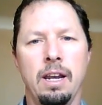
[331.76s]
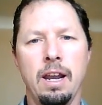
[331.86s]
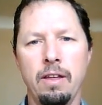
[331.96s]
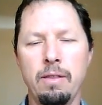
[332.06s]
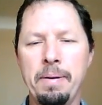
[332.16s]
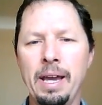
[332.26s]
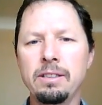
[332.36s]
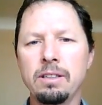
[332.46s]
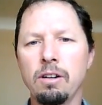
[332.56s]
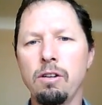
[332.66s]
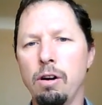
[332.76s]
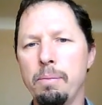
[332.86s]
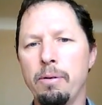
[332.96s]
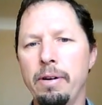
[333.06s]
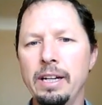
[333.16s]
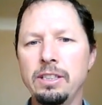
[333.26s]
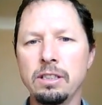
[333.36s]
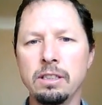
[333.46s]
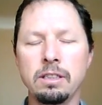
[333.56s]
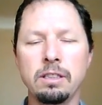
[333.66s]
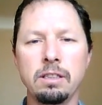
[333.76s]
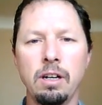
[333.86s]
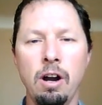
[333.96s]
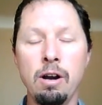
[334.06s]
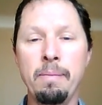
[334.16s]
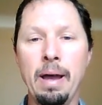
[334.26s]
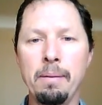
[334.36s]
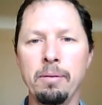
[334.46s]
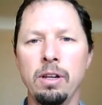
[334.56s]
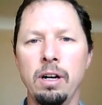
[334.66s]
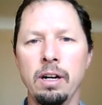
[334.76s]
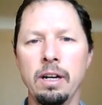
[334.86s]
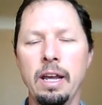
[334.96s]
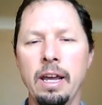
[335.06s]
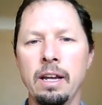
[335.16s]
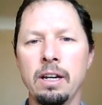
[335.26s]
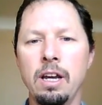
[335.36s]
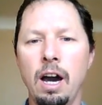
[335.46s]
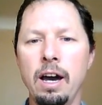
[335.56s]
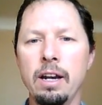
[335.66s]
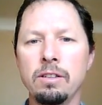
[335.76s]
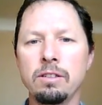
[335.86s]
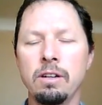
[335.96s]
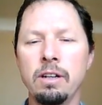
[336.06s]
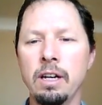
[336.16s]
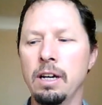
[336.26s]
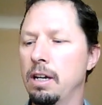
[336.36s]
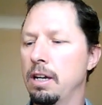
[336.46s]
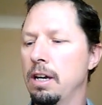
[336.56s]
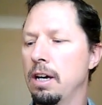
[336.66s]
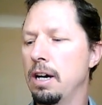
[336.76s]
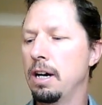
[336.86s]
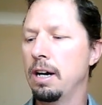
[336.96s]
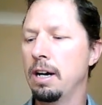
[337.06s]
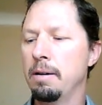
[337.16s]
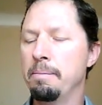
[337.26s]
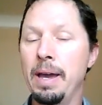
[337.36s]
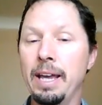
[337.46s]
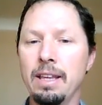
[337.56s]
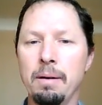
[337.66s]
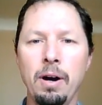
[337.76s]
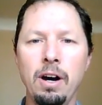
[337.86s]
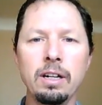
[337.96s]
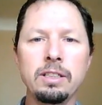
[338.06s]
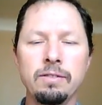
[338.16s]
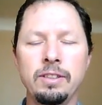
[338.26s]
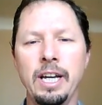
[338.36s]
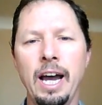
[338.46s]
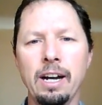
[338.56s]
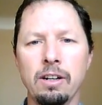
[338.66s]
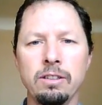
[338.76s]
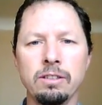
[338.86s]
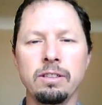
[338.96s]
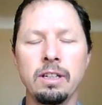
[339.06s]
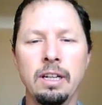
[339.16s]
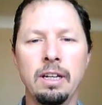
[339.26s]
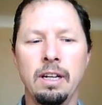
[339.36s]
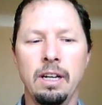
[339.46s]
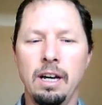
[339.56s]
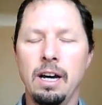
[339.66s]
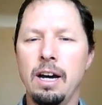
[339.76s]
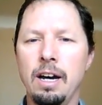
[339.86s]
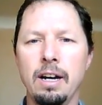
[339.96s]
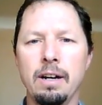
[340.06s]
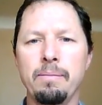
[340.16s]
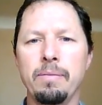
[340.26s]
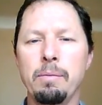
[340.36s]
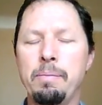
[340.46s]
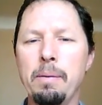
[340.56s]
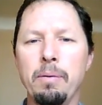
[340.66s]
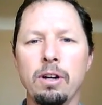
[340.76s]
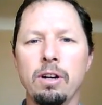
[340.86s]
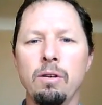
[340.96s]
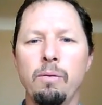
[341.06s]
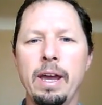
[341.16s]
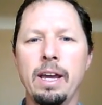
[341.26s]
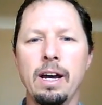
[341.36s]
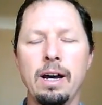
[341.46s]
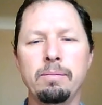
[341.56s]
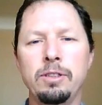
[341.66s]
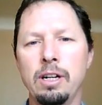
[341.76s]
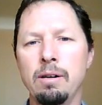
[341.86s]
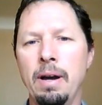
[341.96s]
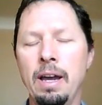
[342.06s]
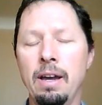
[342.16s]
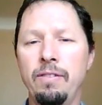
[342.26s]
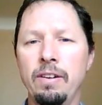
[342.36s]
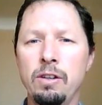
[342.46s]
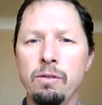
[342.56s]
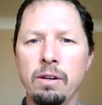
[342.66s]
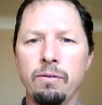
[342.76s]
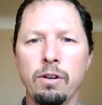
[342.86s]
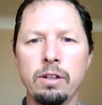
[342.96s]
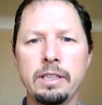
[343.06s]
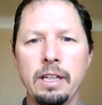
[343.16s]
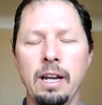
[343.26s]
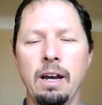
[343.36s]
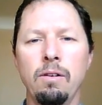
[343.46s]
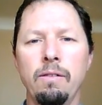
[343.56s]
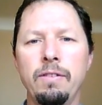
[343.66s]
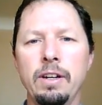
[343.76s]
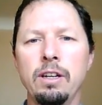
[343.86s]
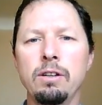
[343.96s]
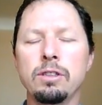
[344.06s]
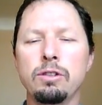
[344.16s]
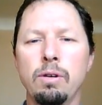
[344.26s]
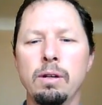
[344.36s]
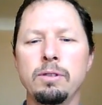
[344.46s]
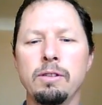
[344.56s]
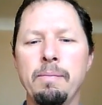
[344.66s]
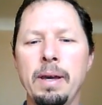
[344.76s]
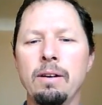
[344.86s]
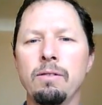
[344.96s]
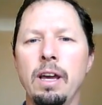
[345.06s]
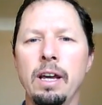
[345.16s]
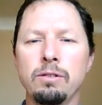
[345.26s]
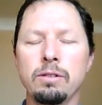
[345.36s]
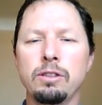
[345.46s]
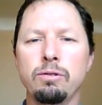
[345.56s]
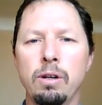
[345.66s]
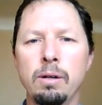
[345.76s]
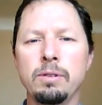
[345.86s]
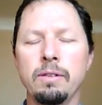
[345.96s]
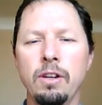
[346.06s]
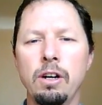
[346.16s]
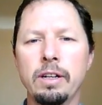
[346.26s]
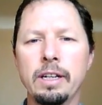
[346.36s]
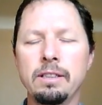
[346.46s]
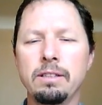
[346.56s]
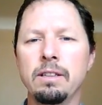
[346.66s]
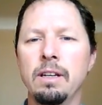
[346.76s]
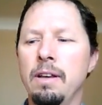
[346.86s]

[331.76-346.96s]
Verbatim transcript: Now the banks and the corporations are Babylon, and God is going to uh, make them haunt of jackals. Uh, the people are going to wake up. Jeremiah 51:14. I will fill you with swarms of men as with swarms of locusts.